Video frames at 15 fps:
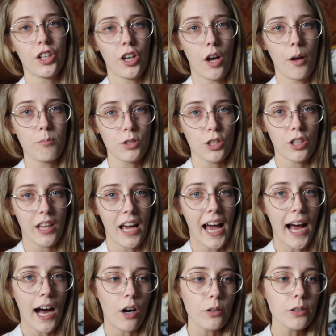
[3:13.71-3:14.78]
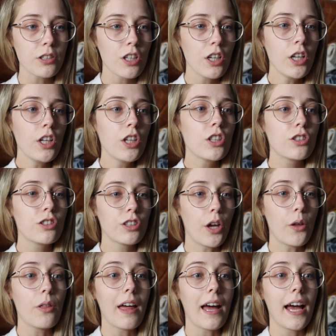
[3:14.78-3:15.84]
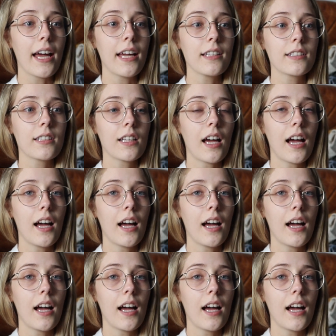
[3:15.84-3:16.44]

to come to the house so that